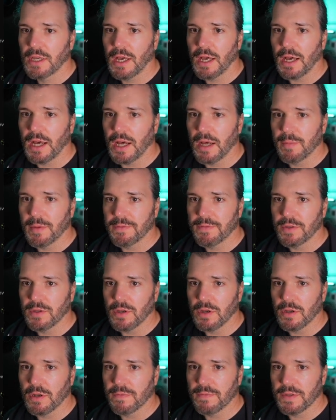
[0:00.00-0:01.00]
If you
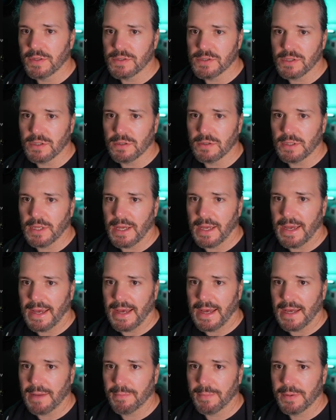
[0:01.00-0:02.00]
go to
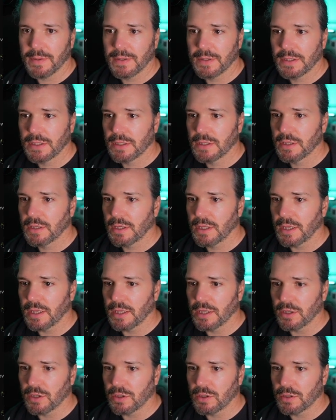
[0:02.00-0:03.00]
v0.app,
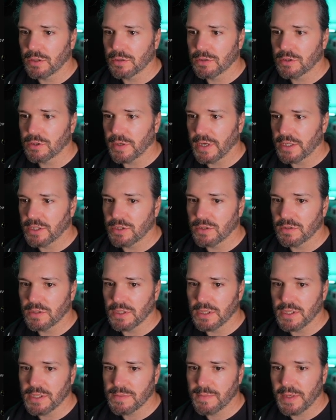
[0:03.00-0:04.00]
it'll direct you to
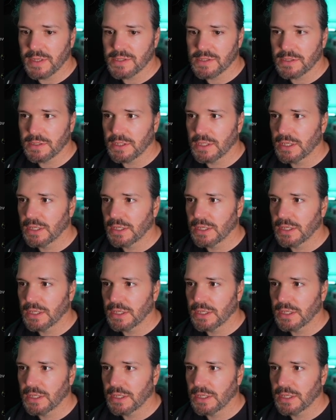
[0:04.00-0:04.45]
this basically.